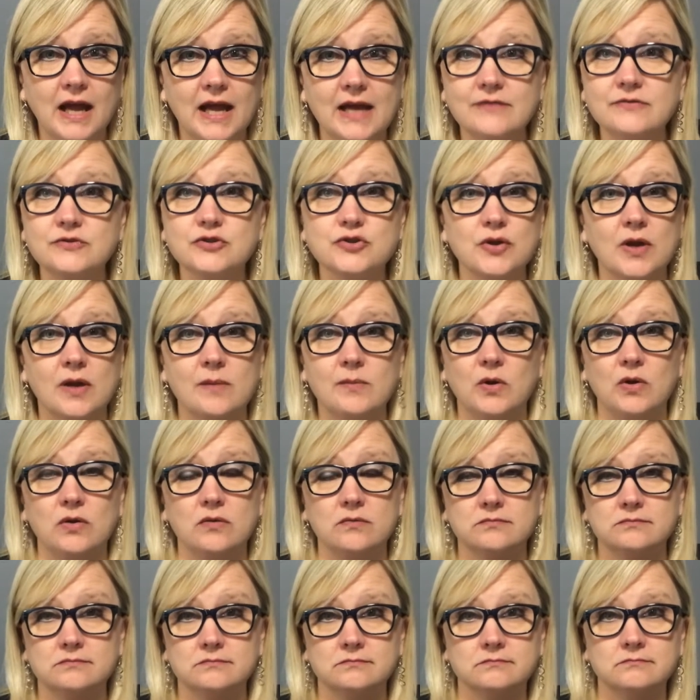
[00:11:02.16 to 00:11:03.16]
have
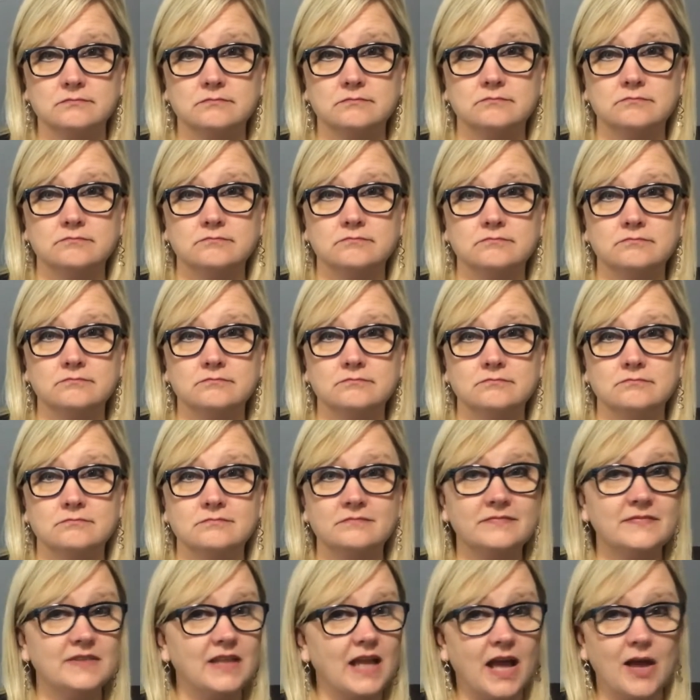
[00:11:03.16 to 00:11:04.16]
trouble.
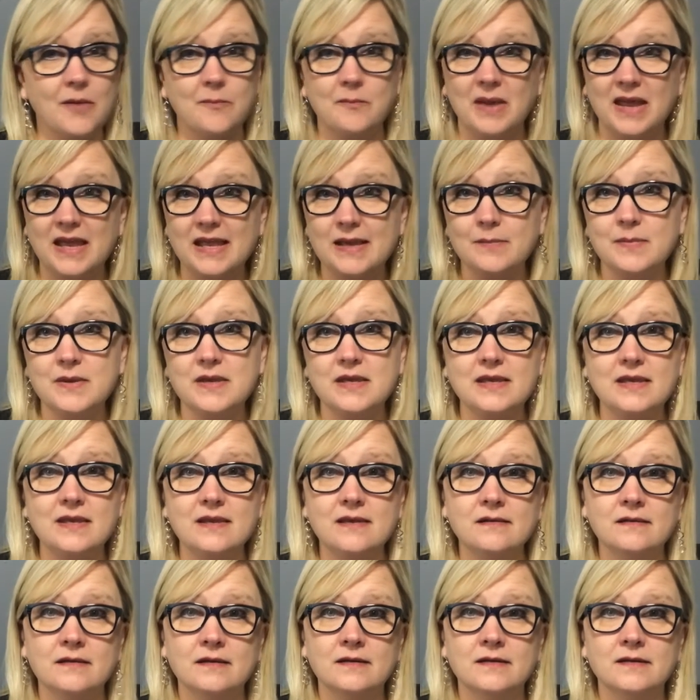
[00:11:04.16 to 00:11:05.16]
Not
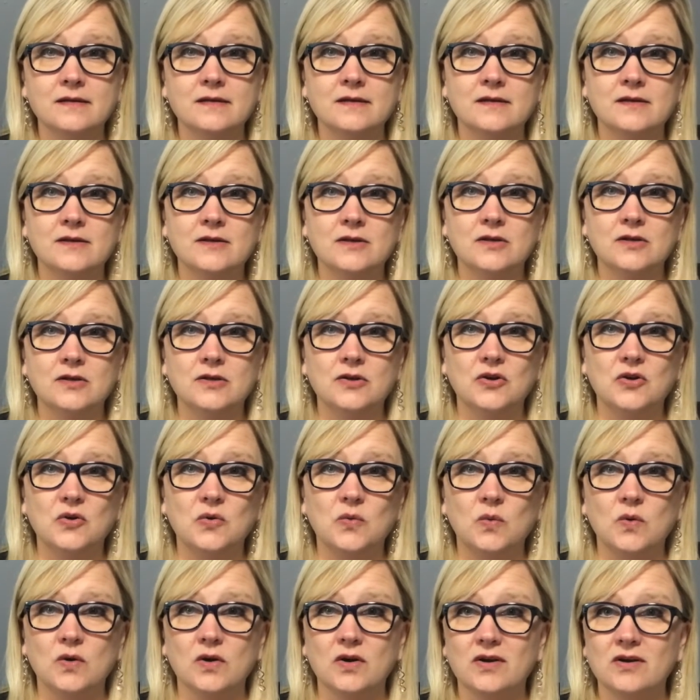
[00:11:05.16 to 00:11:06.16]
maybe
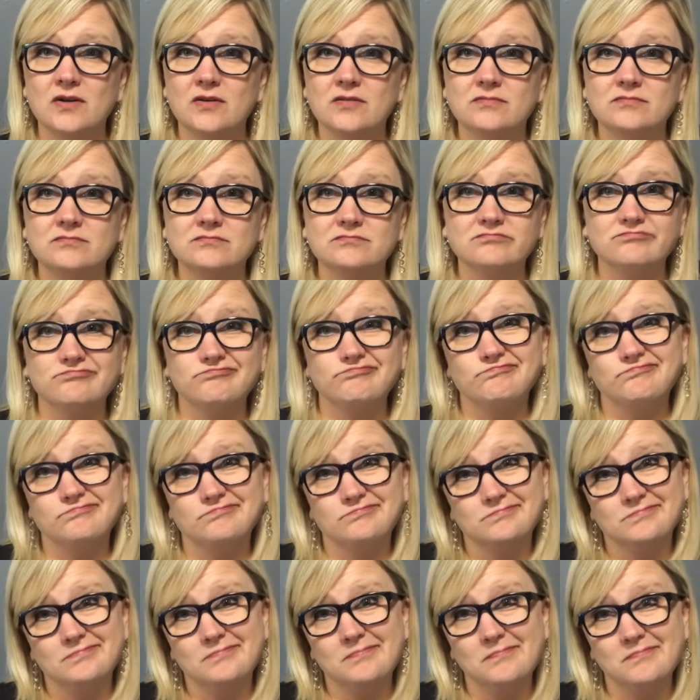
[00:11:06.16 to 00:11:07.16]
or
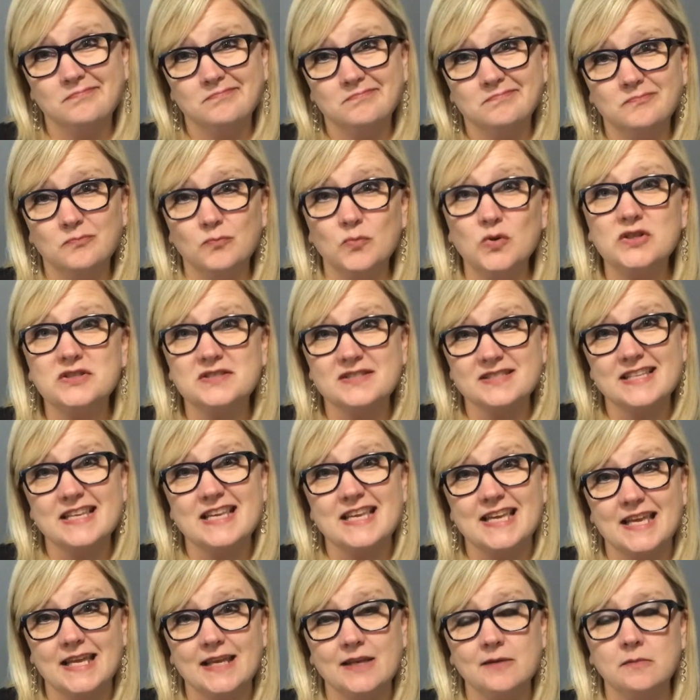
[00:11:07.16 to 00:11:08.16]
we'll
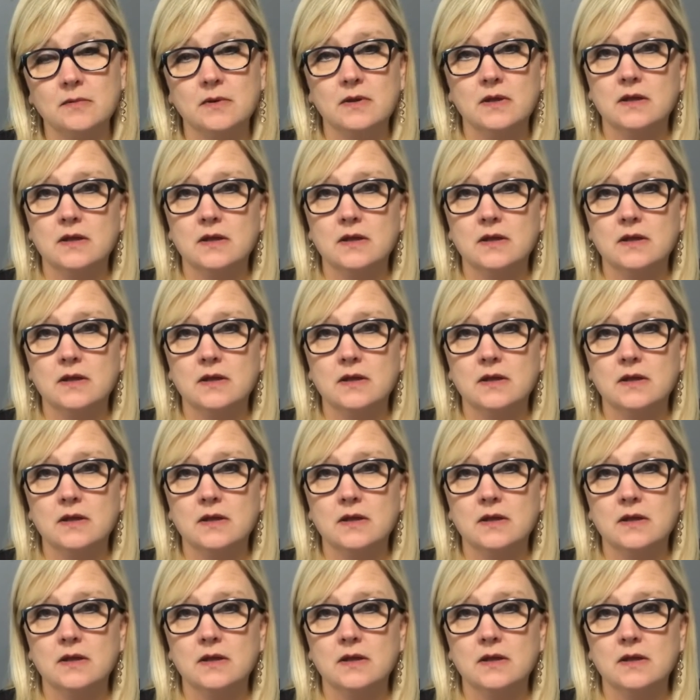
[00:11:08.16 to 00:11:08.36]
see.